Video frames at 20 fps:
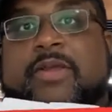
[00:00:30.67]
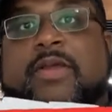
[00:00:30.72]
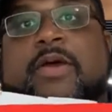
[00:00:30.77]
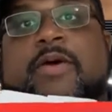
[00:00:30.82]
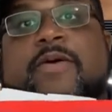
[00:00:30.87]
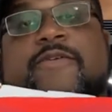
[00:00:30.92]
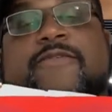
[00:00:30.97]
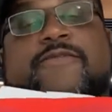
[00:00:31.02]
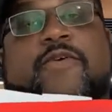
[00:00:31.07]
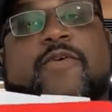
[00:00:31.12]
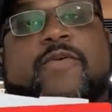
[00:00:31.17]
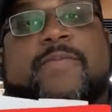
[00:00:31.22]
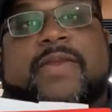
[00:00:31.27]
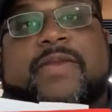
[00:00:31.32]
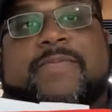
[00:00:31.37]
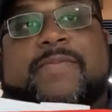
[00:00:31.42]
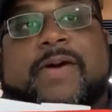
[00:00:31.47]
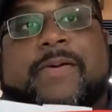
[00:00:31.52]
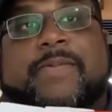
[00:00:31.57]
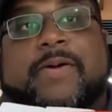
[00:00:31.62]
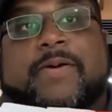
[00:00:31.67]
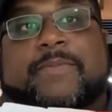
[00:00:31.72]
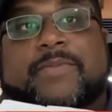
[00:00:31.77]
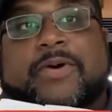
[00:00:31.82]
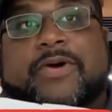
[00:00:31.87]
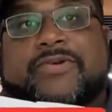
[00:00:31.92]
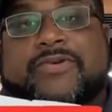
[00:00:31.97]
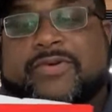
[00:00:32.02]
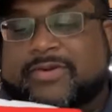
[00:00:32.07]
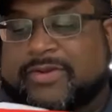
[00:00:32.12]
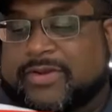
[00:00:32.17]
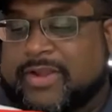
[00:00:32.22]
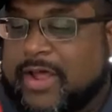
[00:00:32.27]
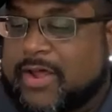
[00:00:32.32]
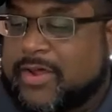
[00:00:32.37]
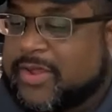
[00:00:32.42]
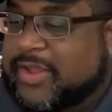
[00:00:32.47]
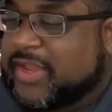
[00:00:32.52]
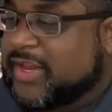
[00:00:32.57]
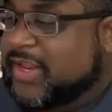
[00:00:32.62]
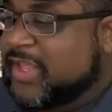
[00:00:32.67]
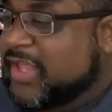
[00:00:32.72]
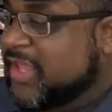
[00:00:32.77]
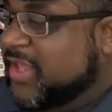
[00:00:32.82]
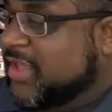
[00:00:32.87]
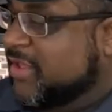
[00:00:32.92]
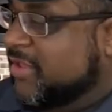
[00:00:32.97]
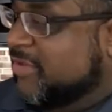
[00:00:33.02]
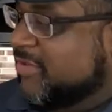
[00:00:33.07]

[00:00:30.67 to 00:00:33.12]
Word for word: for me by my mother-in-law. It is